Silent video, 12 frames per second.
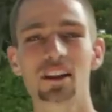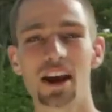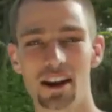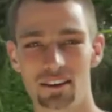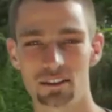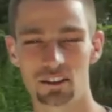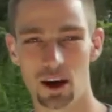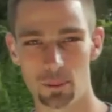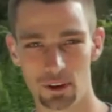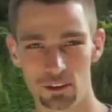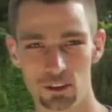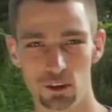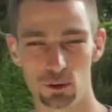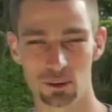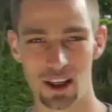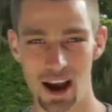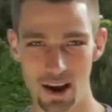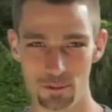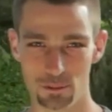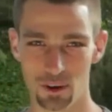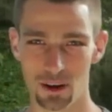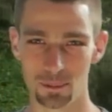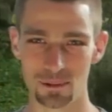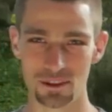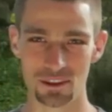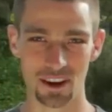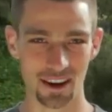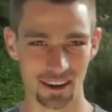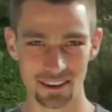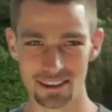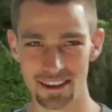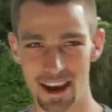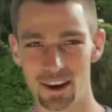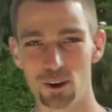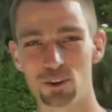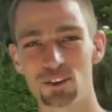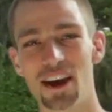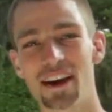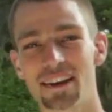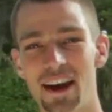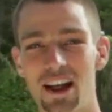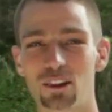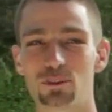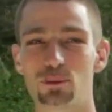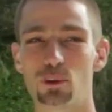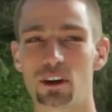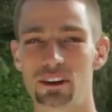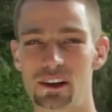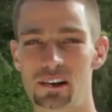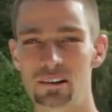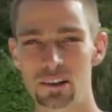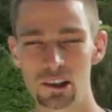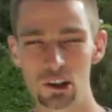Landis coming to you live from sunny San Jose, California.